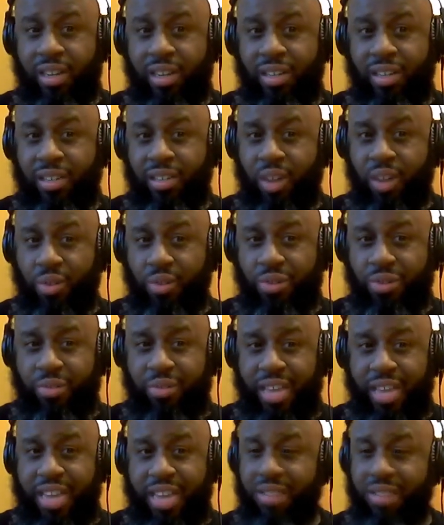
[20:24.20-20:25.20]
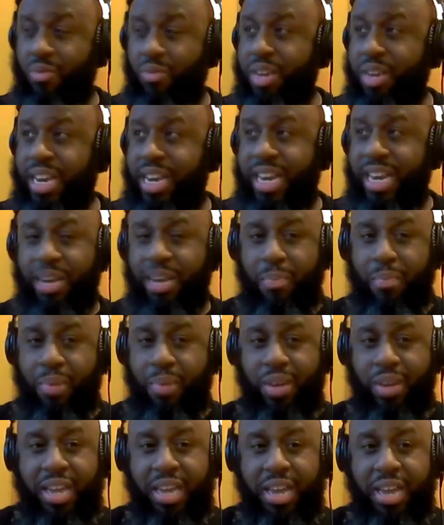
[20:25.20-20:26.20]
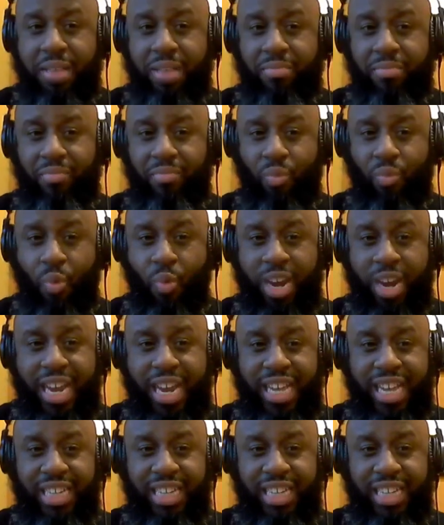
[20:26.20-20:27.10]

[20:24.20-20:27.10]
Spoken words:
don't you think we need to book him winning